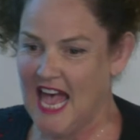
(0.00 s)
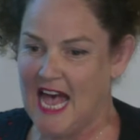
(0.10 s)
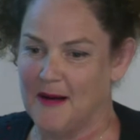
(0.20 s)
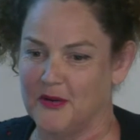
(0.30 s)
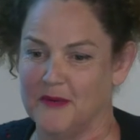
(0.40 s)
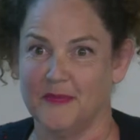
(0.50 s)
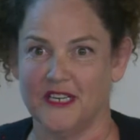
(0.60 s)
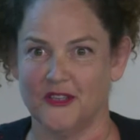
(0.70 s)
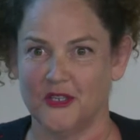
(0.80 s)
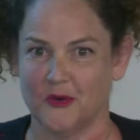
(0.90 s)
Um, we
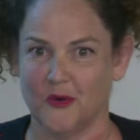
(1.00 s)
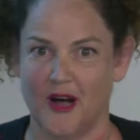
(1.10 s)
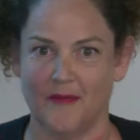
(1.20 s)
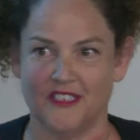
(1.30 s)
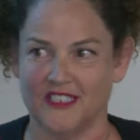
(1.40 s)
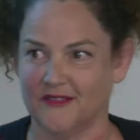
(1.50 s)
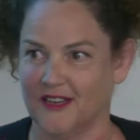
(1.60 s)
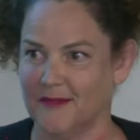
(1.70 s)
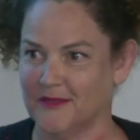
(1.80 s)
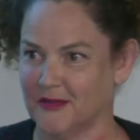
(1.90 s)
embedded those requirements in
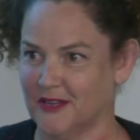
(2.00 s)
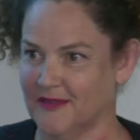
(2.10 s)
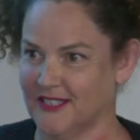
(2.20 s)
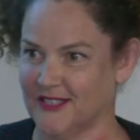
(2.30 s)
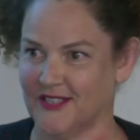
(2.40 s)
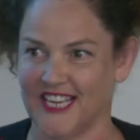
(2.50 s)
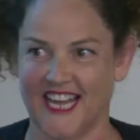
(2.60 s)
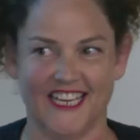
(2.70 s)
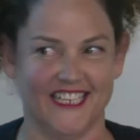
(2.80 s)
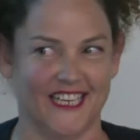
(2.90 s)
development agreements, so they
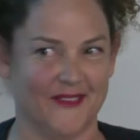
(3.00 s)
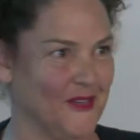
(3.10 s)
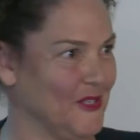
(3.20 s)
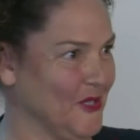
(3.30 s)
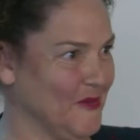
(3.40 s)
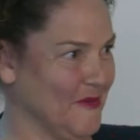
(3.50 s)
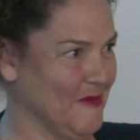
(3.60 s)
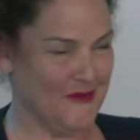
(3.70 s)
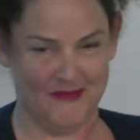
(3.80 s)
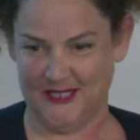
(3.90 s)
can't get out of not doing what we
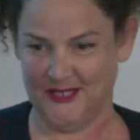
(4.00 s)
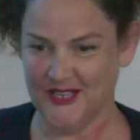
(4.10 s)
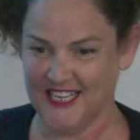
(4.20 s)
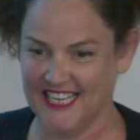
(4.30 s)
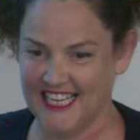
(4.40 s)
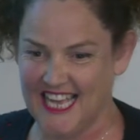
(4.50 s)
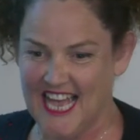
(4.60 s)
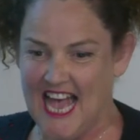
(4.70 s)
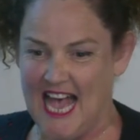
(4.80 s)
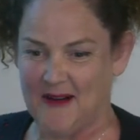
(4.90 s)
want them to do.
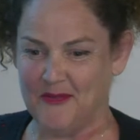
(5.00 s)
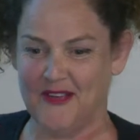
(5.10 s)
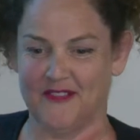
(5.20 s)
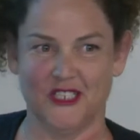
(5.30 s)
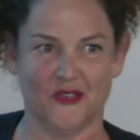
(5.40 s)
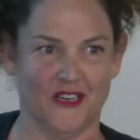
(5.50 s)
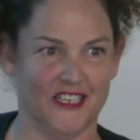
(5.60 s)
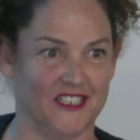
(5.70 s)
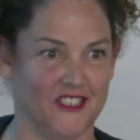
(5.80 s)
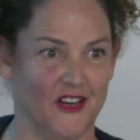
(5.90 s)
Um, we have
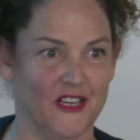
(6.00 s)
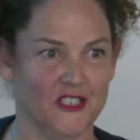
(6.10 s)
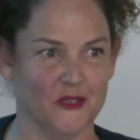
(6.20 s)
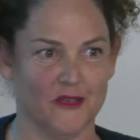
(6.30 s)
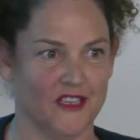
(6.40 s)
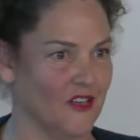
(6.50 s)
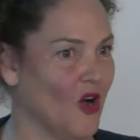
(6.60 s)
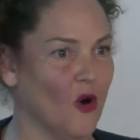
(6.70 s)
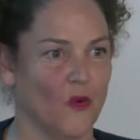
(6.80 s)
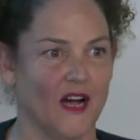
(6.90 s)
integrated design, so we're there the
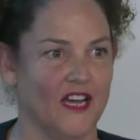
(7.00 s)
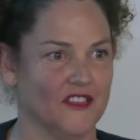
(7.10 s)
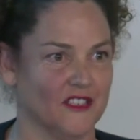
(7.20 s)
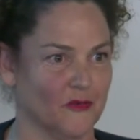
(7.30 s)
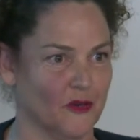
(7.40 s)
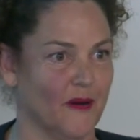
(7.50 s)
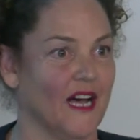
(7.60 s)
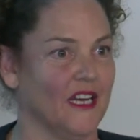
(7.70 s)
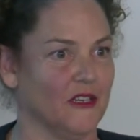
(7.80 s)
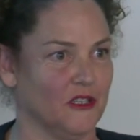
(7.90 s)
whole way. This is a real
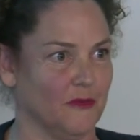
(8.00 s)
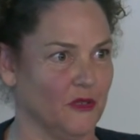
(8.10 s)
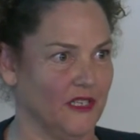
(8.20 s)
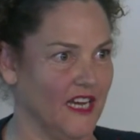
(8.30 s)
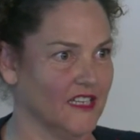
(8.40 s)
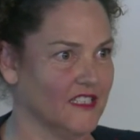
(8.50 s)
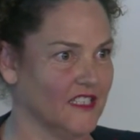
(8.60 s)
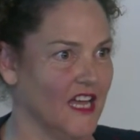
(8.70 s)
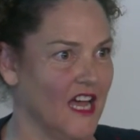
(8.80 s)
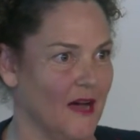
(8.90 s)
partnership between us
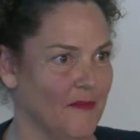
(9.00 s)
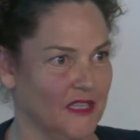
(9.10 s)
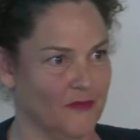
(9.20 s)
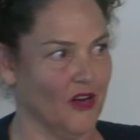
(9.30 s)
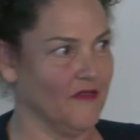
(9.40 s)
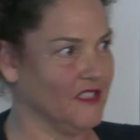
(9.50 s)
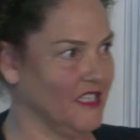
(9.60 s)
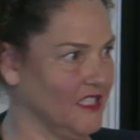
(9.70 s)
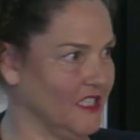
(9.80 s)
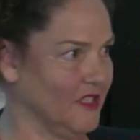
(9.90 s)
um, and the private
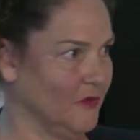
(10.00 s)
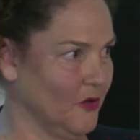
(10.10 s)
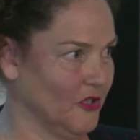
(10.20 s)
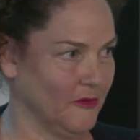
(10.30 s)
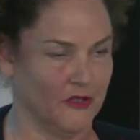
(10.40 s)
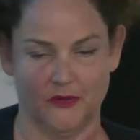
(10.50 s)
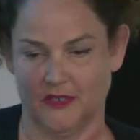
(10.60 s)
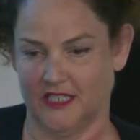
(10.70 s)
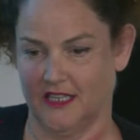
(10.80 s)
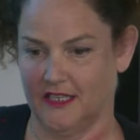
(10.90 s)
sector and the work that we're
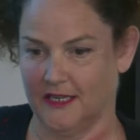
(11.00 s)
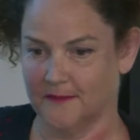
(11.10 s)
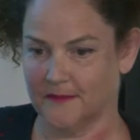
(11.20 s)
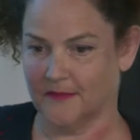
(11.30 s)
doing down there.